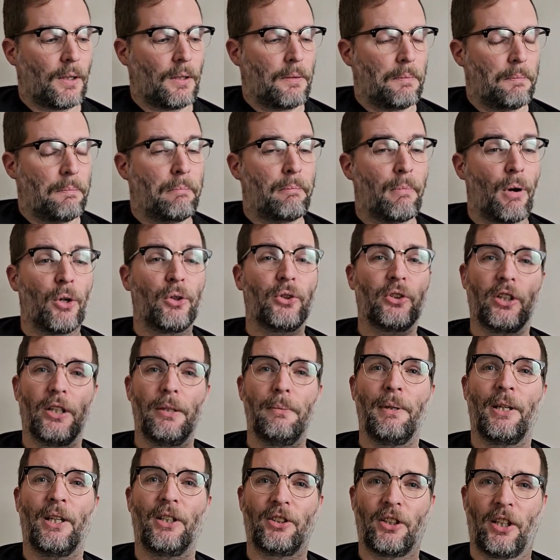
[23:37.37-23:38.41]
mostly
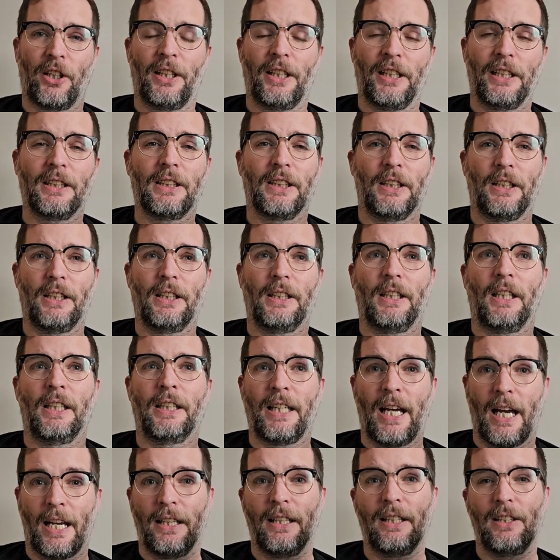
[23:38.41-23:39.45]
because I think that,
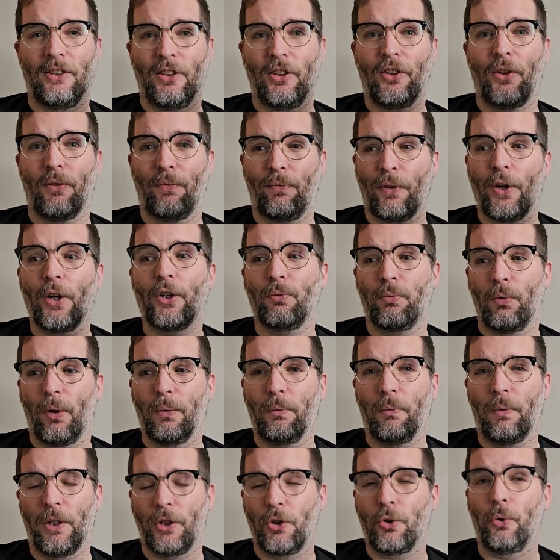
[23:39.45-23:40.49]
again, this is the first one
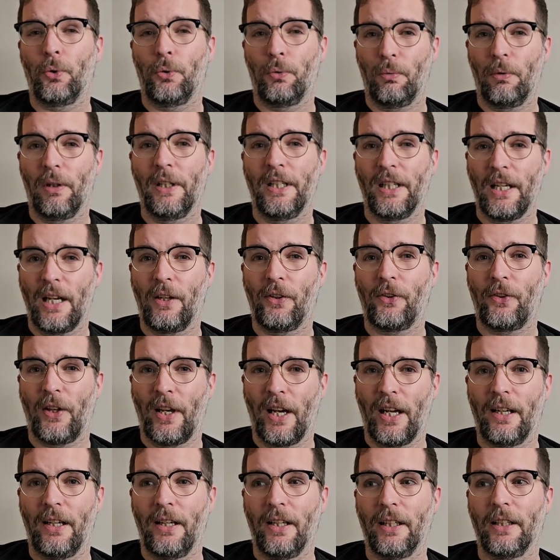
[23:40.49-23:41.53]
where Jordan really nails the
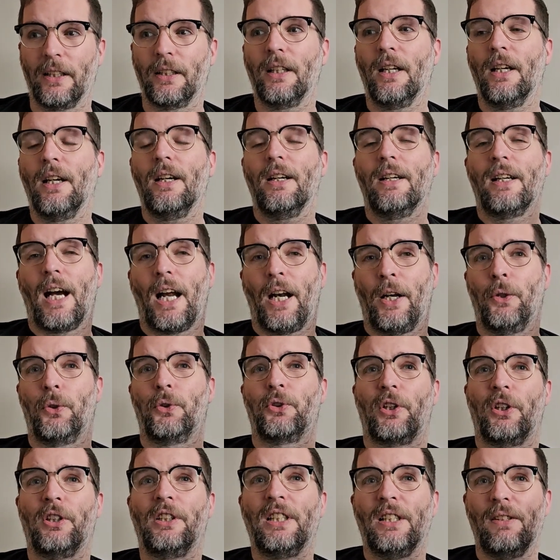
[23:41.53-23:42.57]
ending, and he
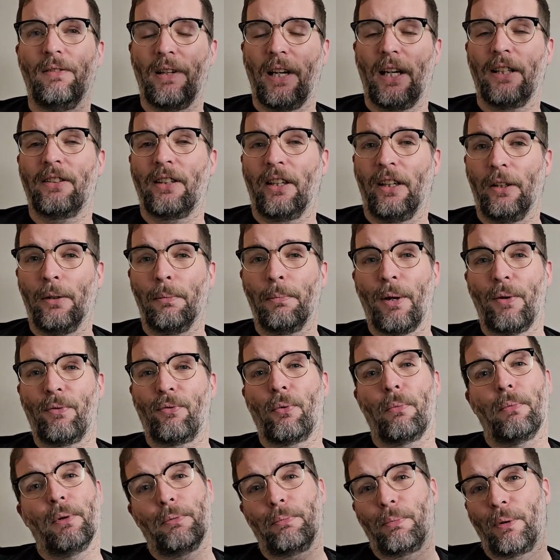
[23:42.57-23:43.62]
also deviates a little bit
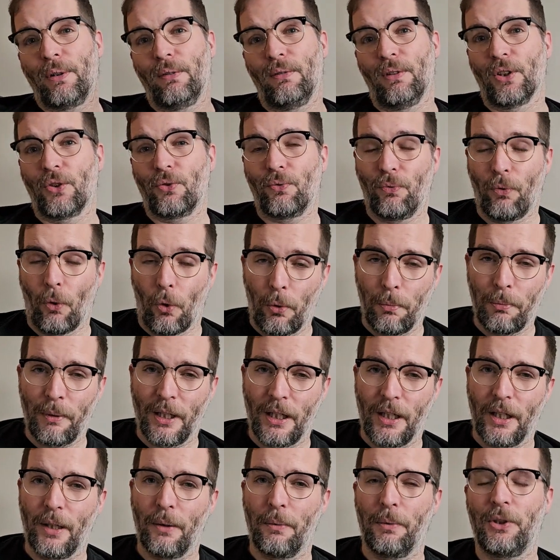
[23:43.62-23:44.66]
from his previous
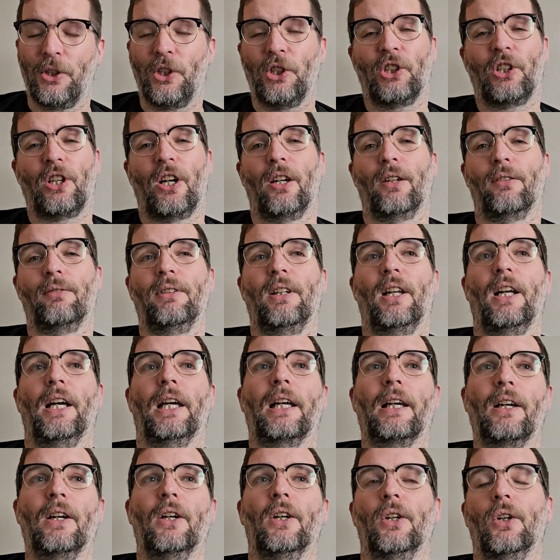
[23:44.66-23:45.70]
formula, which is kind of
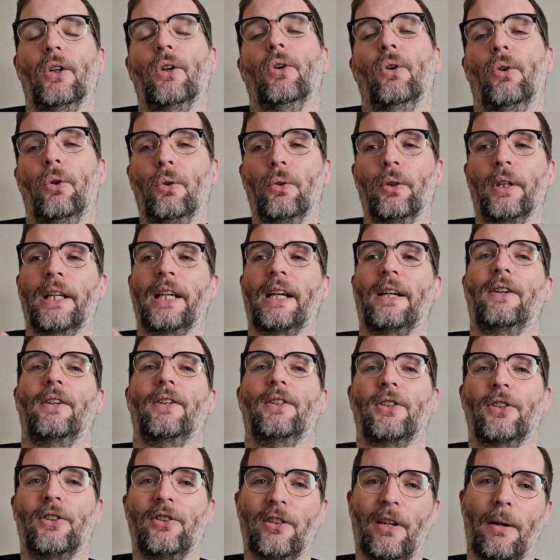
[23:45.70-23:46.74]
like all the
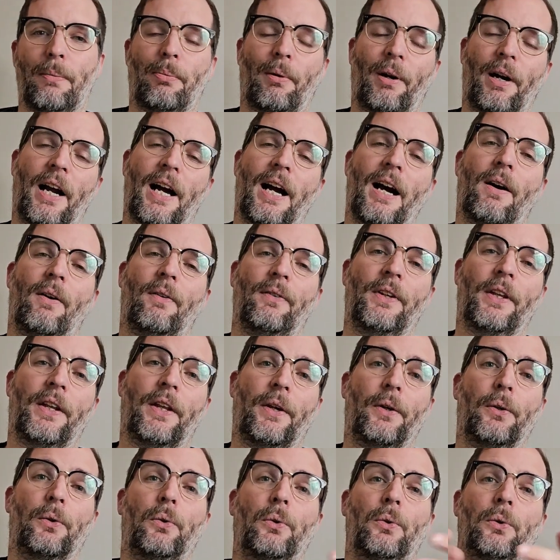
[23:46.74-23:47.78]
characters separate out and then
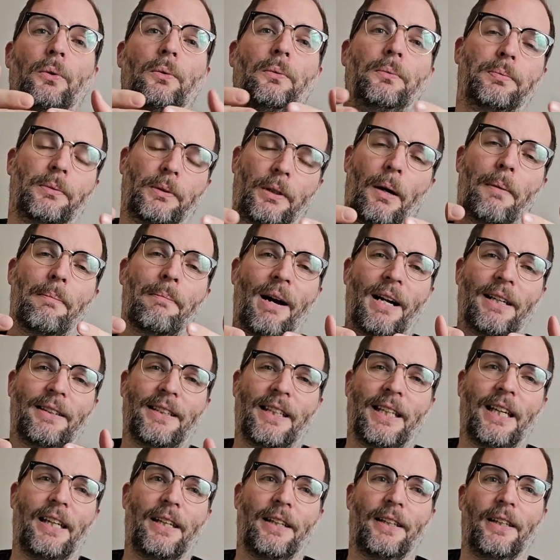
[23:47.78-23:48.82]
they all come back
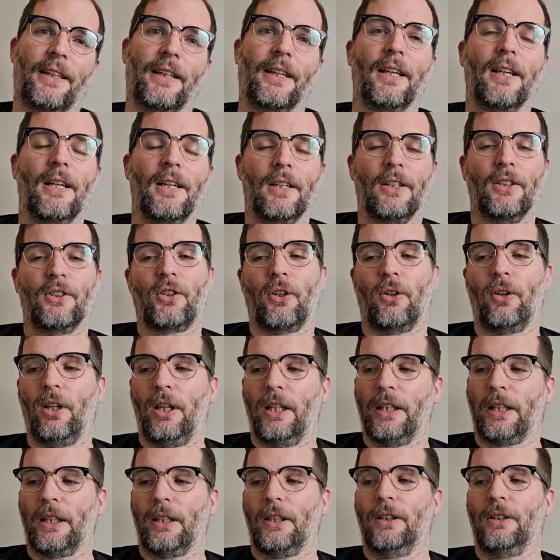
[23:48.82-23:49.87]
together. So,
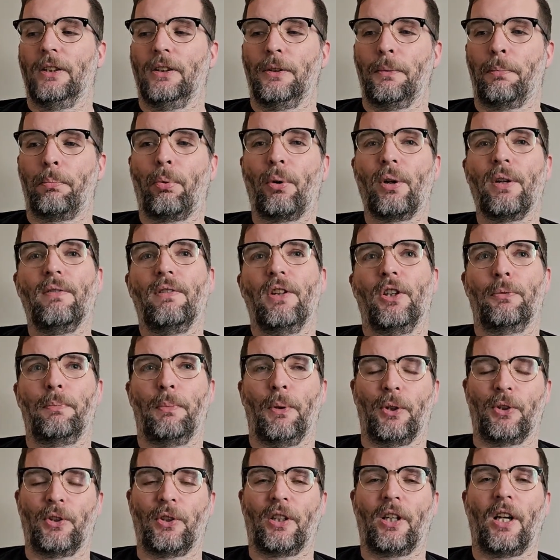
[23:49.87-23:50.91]
like, the previous
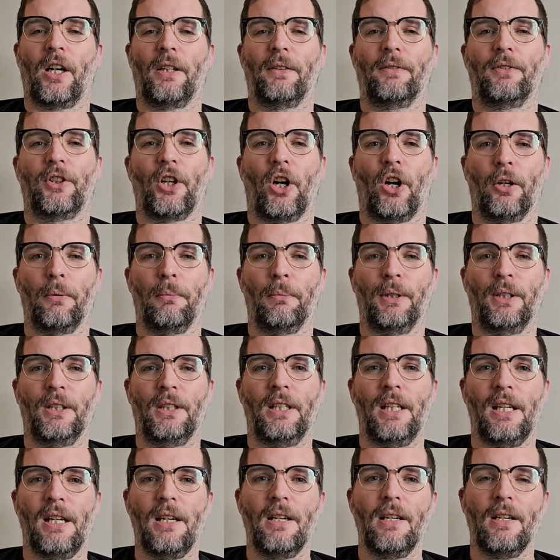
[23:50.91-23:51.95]
books are kind of
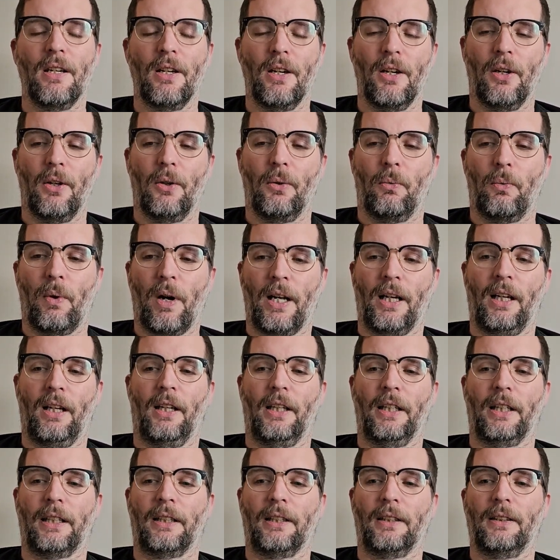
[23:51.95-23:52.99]
diamond-y, where,
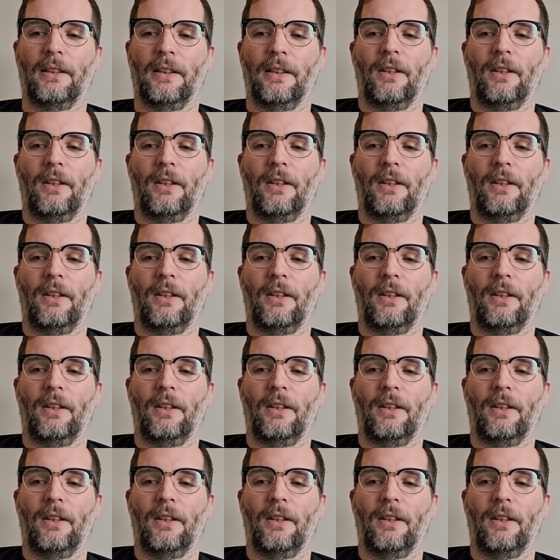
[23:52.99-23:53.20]
like,